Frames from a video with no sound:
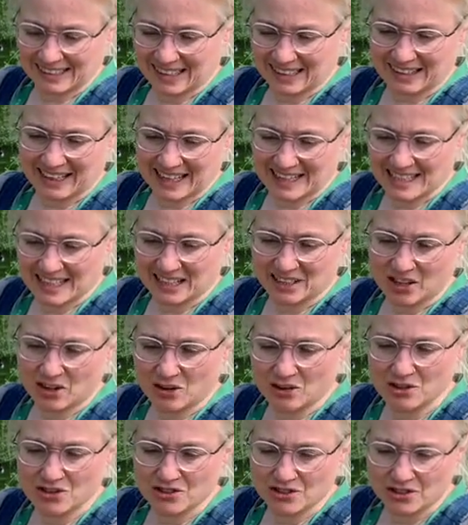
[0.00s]
that's in
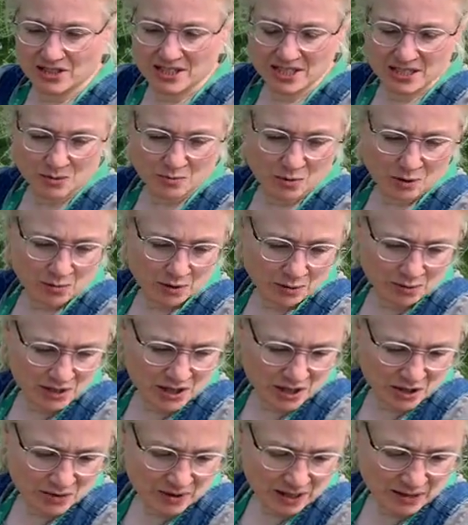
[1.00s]
contrast to what we were
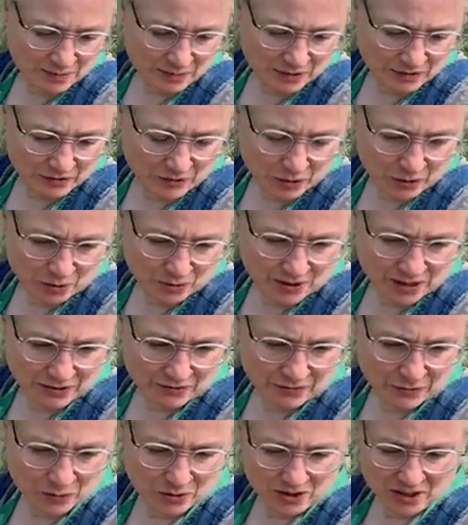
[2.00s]
doing before with the
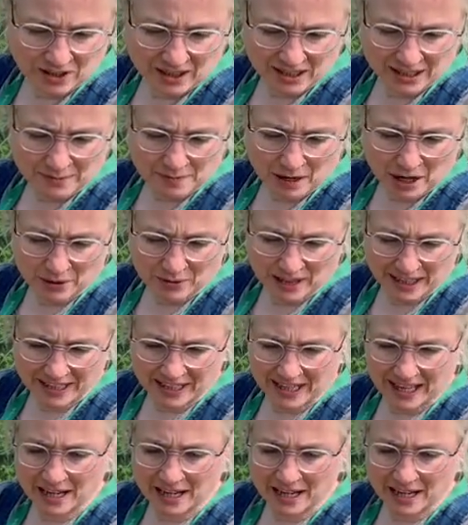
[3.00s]
fortnightly mowing,